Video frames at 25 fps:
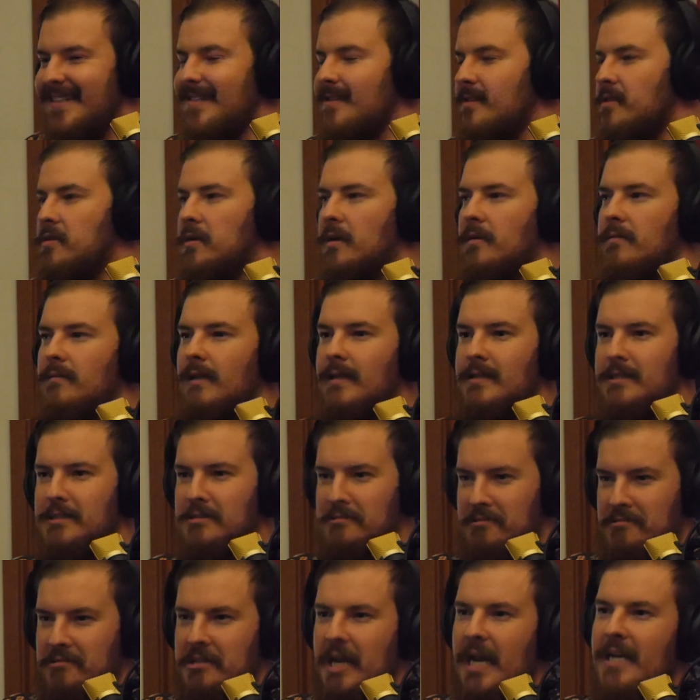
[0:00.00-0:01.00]
So
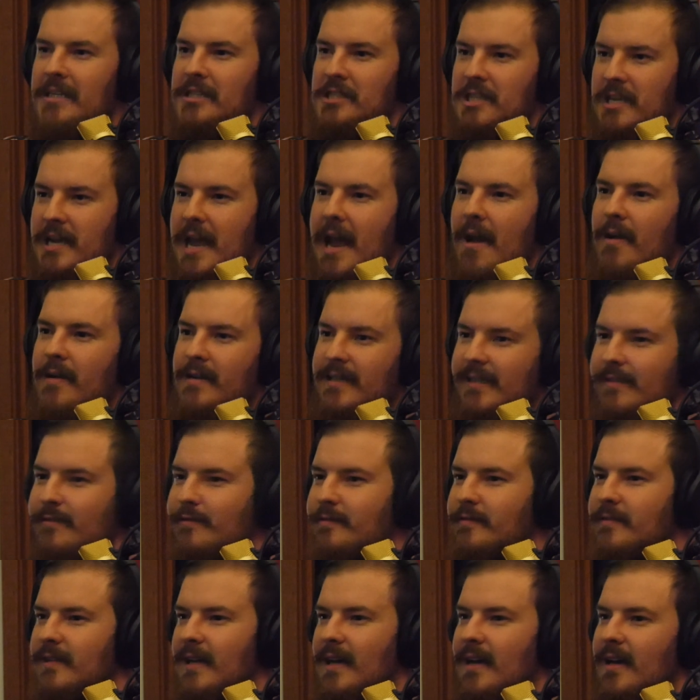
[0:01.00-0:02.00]
let's change the
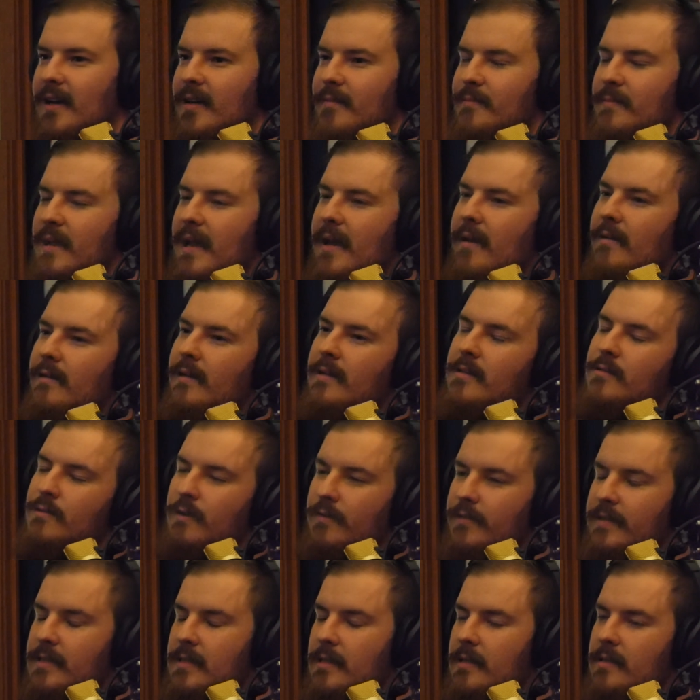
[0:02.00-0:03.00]
narrative, and let's
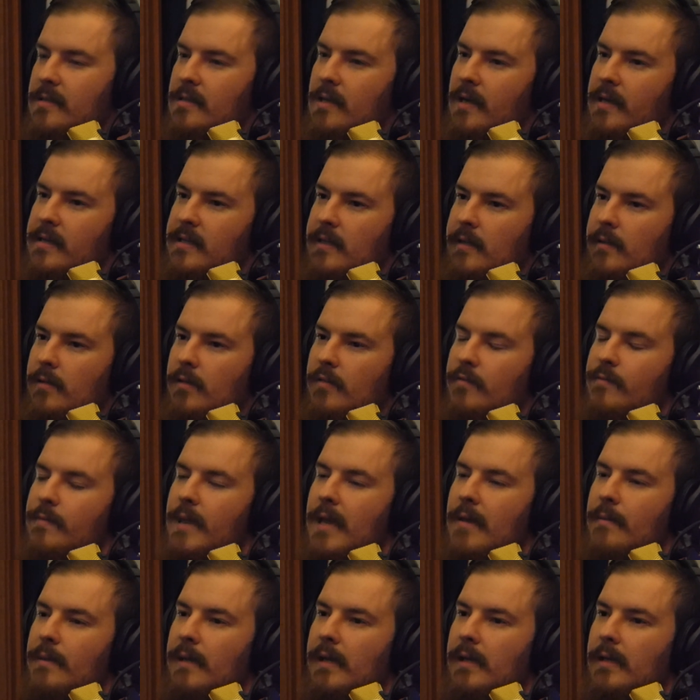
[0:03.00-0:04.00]
revisit this idea of
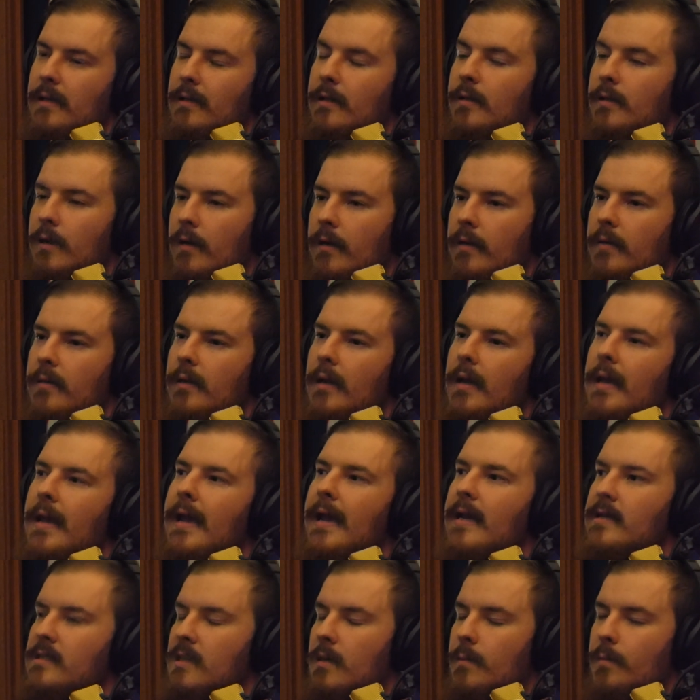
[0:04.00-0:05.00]
maybe,
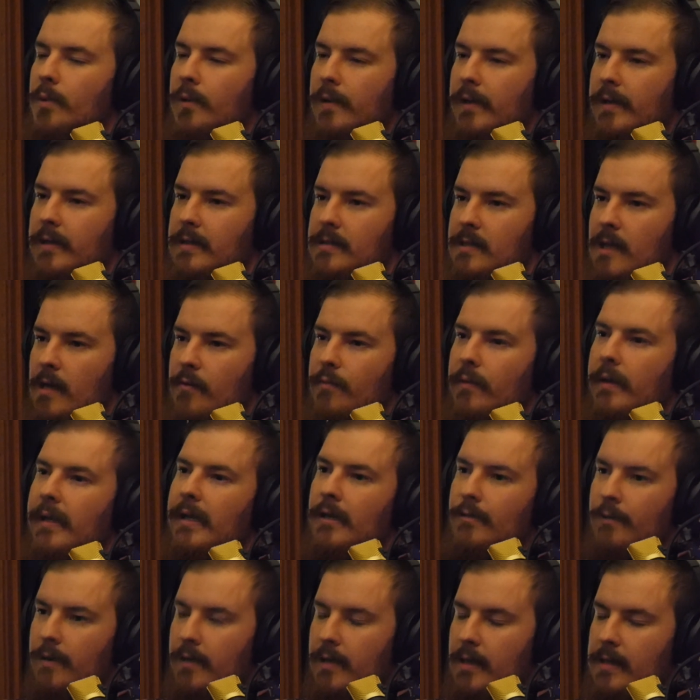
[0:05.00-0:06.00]
he's at a point in his life where
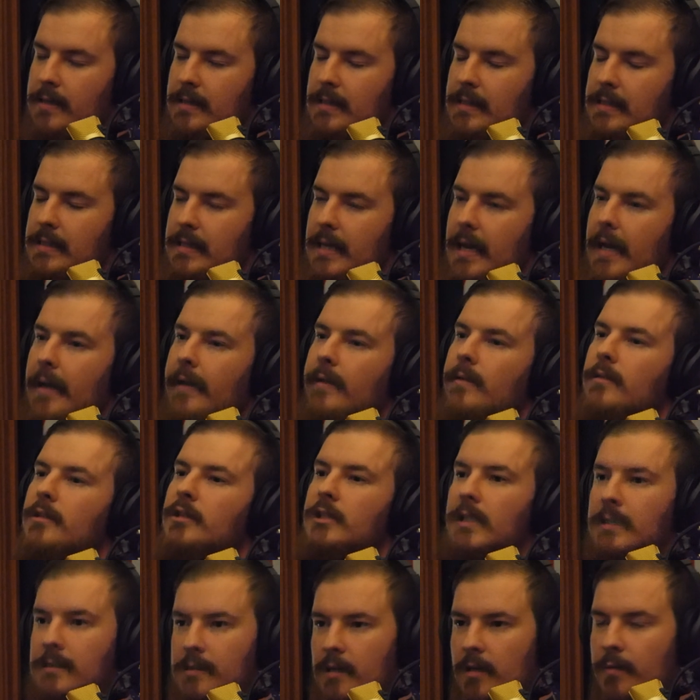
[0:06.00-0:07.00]
he realises he's gay.
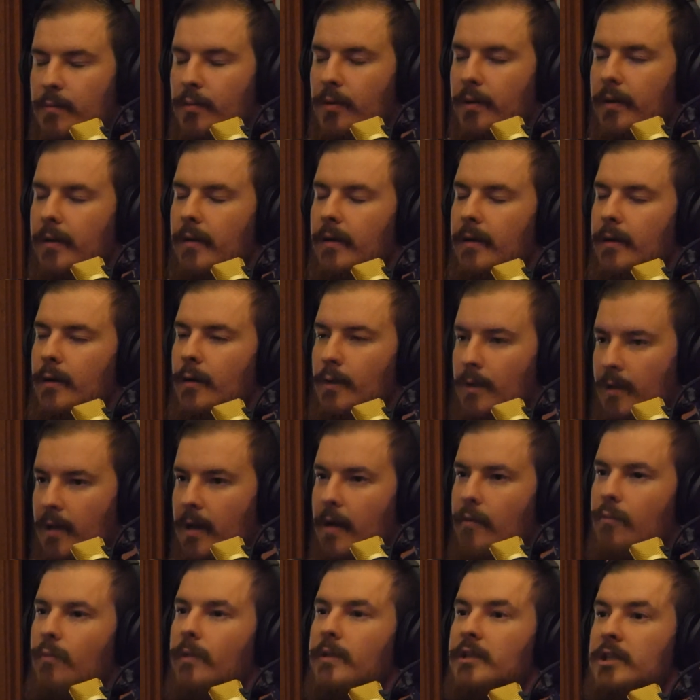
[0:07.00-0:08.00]
She's at a point in her
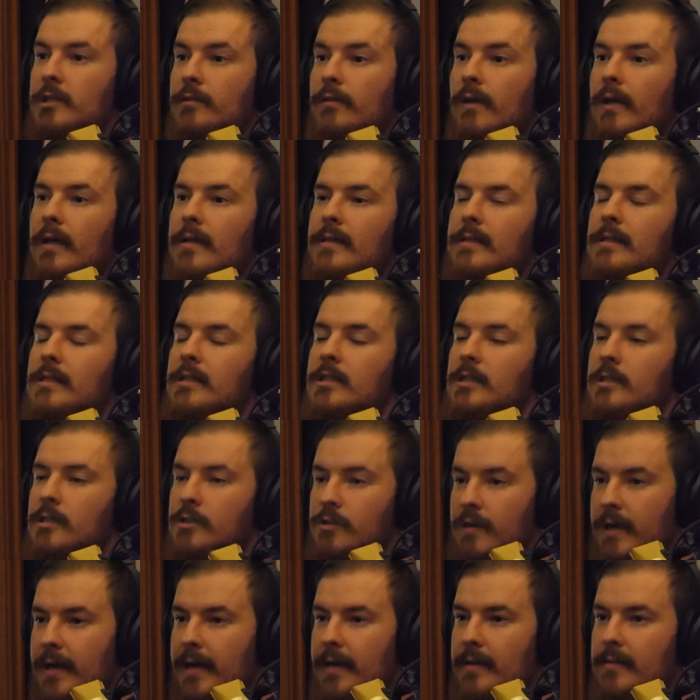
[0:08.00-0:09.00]
life where she realises she's
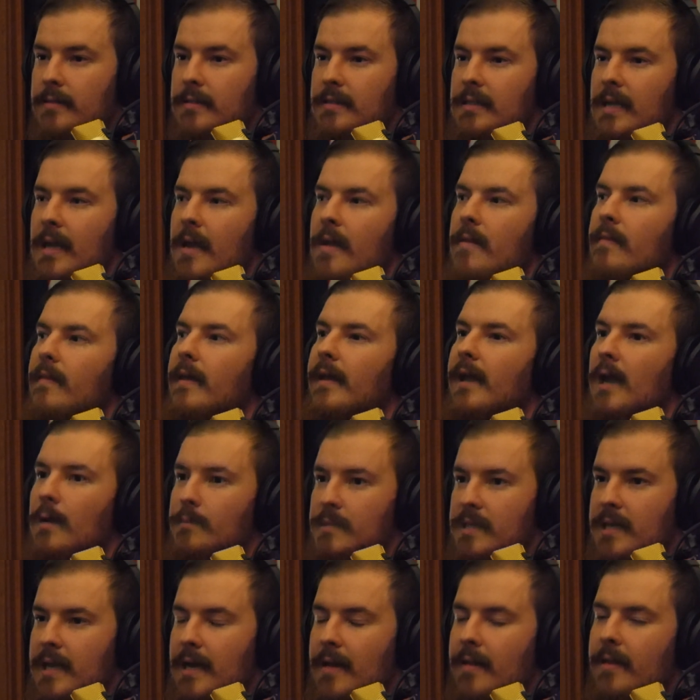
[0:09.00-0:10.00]
trans. They
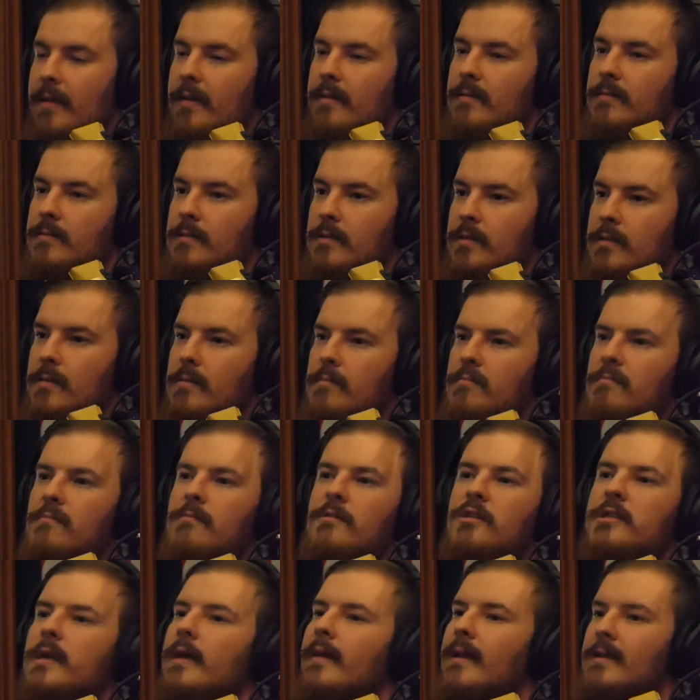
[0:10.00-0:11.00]
come together to
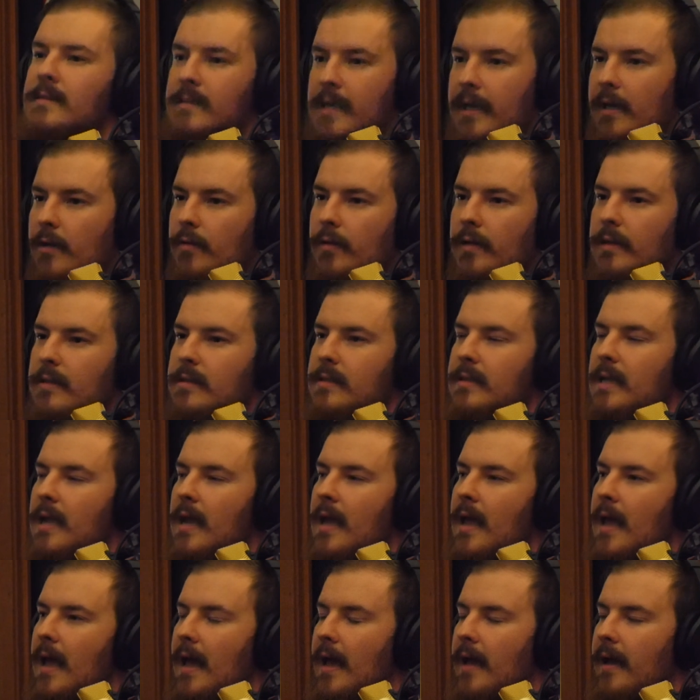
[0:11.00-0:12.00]
share their secrets
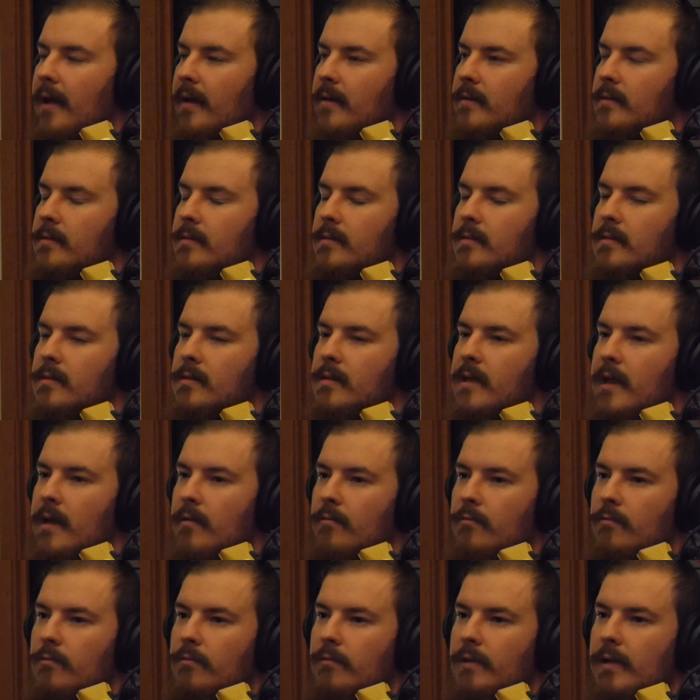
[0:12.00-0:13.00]
and
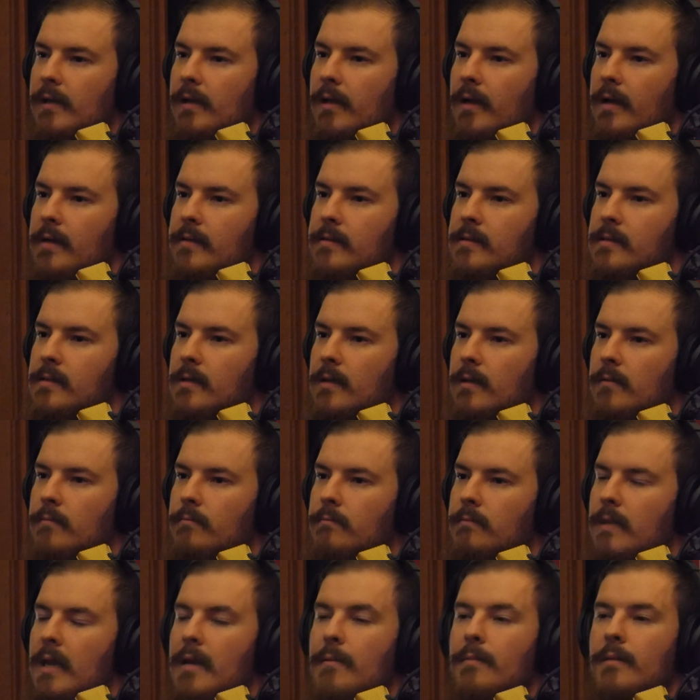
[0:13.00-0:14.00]
then realise
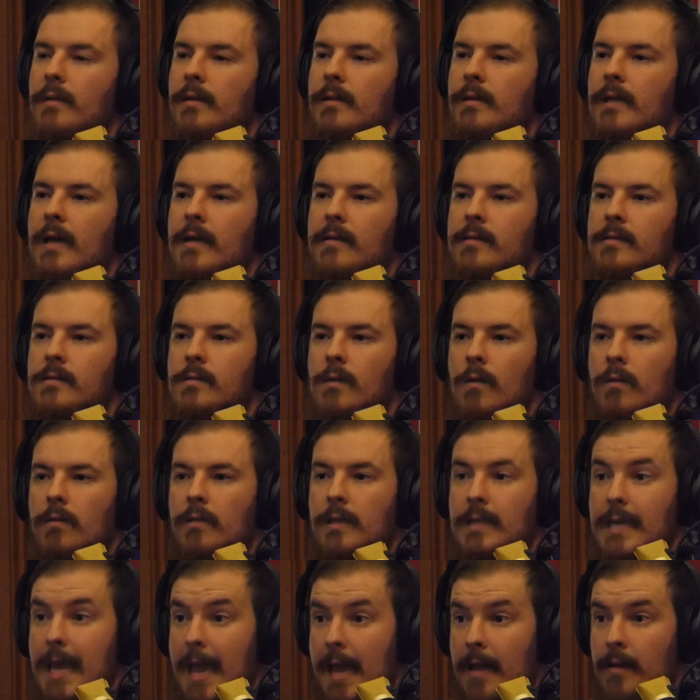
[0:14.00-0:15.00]
that maybe that's
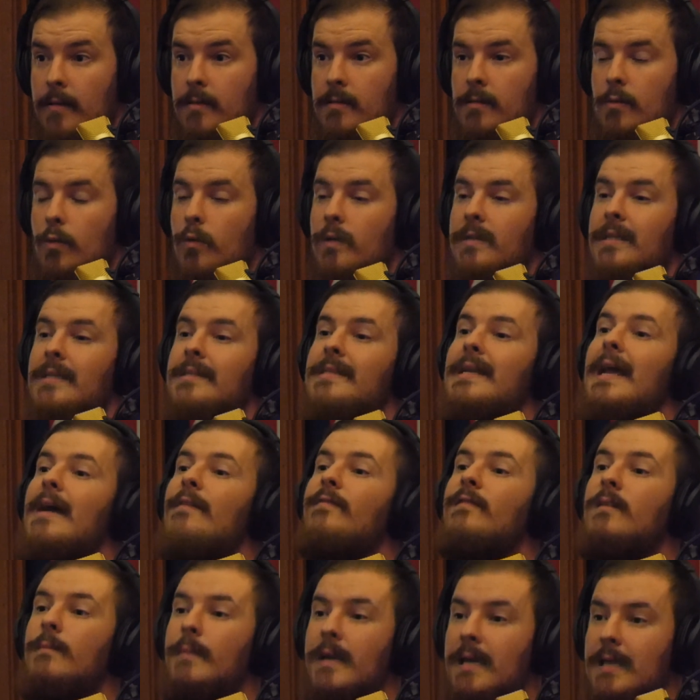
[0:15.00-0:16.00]
not the end, or it doesn't
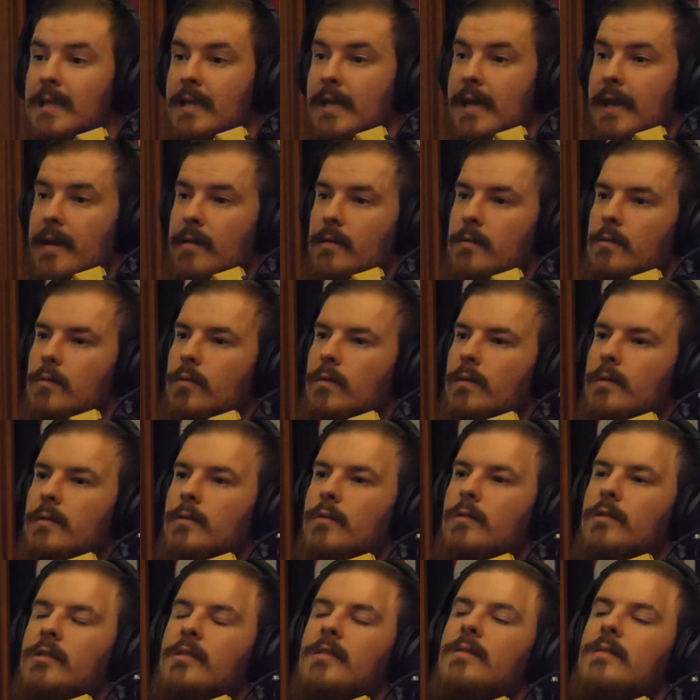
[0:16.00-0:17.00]
have to be the end, or
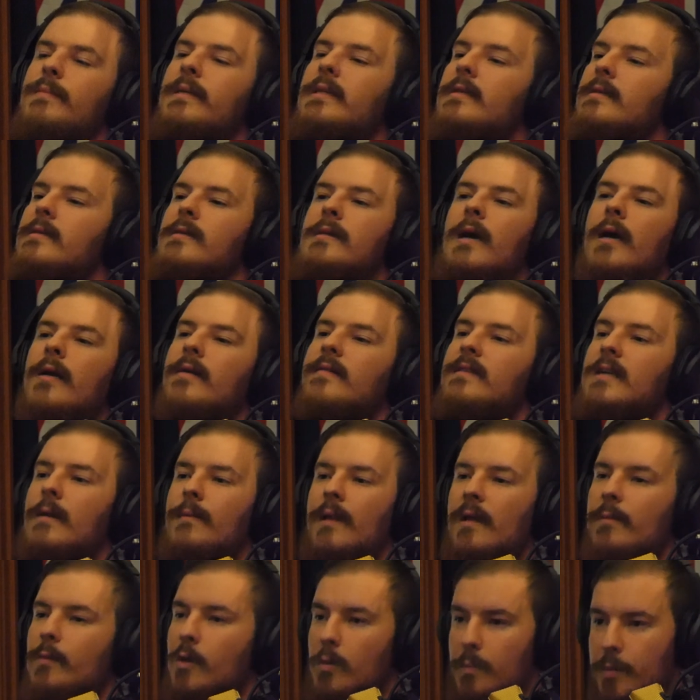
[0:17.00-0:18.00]
it could be the start of
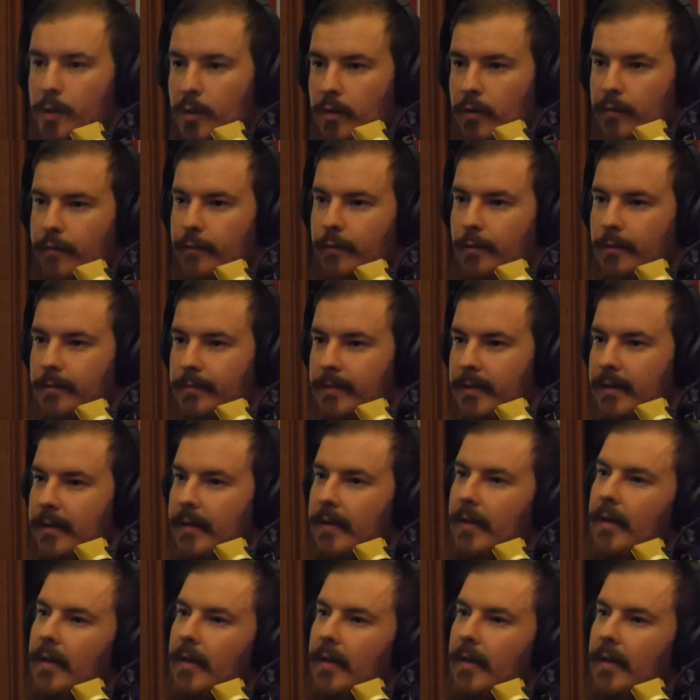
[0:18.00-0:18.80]
something more beautiful.